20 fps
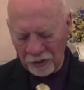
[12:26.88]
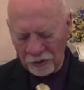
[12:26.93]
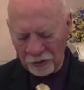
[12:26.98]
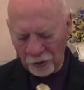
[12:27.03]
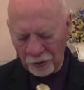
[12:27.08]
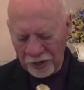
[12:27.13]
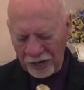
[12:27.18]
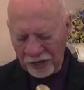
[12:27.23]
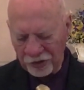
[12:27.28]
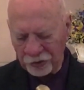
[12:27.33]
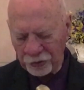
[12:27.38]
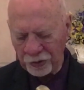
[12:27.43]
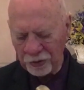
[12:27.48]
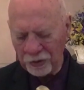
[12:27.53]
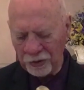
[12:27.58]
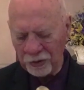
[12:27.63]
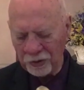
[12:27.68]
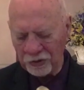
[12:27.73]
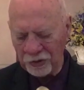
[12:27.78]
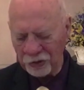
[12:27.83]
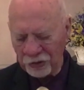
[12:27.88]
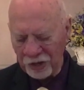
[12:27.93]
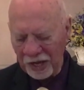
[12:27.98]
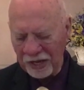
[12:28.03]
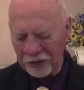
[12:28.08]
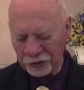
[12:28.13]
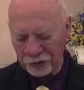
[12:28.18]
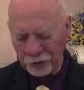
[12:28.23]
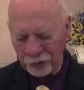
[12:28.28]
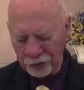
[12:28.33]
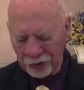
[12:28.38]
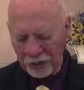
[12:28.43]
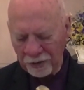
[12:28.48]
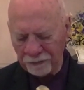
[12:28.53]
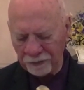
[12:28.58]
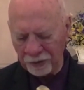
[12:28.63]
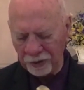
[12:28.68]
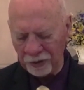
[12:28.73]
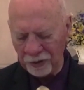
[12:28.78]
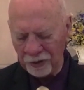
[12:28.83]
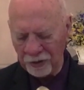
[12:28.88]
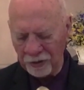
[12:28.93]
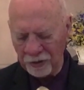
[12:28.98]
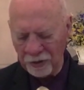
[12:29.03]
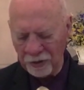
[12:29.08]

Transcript: No natural disasters ever.